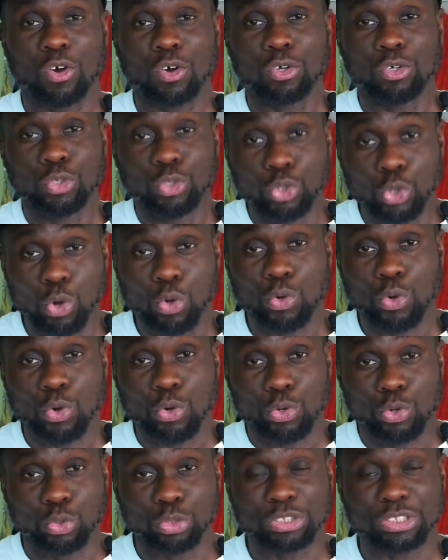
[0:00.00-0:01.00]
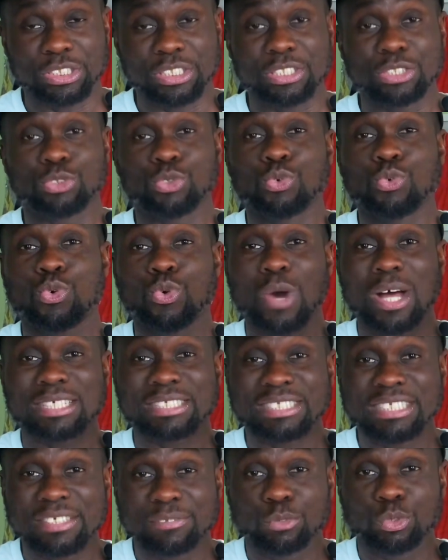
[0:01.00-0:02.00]
local coaches who are
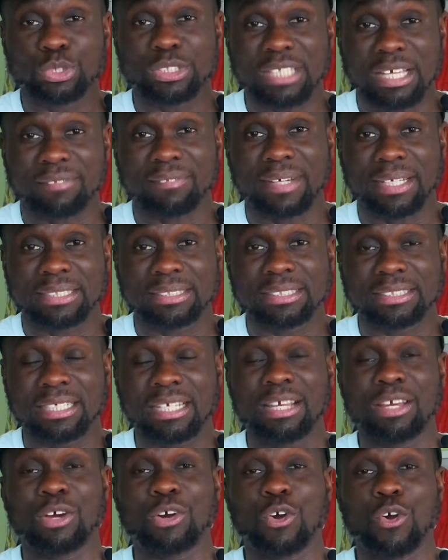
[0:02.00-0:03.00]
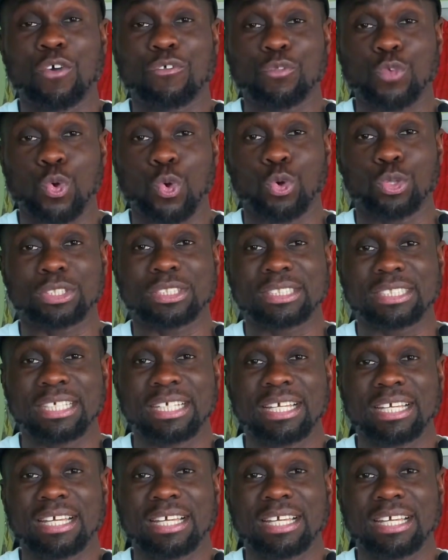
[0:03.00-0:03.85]
civil servants, of course,